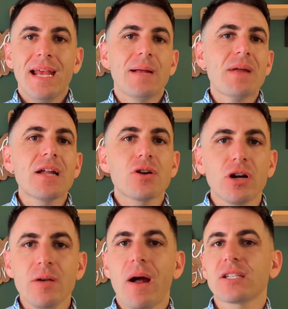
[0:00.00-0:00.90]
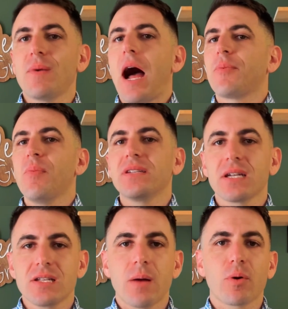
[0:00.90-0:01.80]
And I'm not talking about some
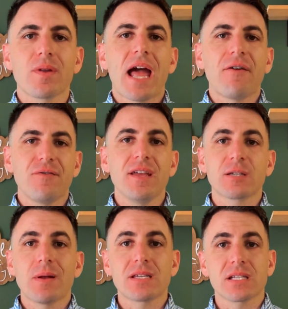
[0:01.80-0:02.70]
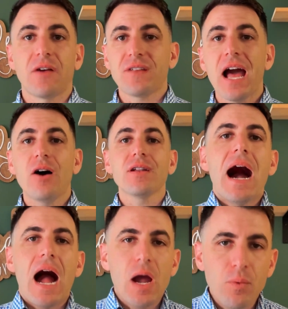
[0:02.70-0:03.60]
optimistic number with half of the expenses left out.
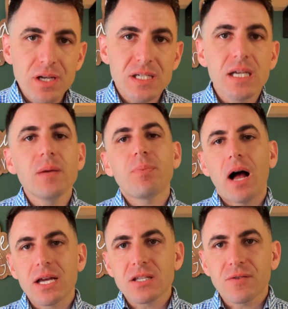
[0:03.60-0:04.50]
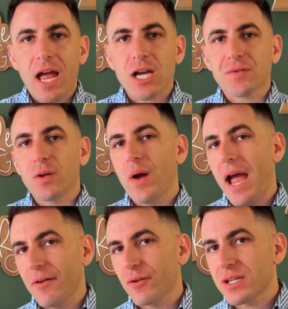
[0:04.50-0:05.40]
I want to see positive cash flow
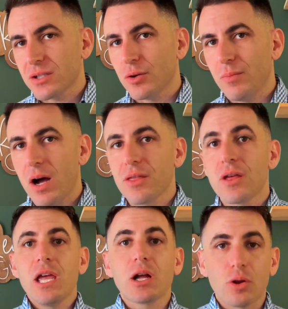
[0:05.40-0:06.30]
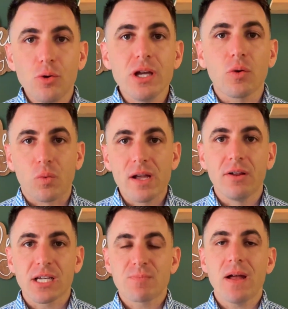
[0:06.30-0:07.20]
every single month, including
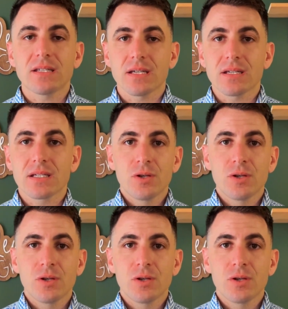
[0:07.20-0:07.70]
real expenses.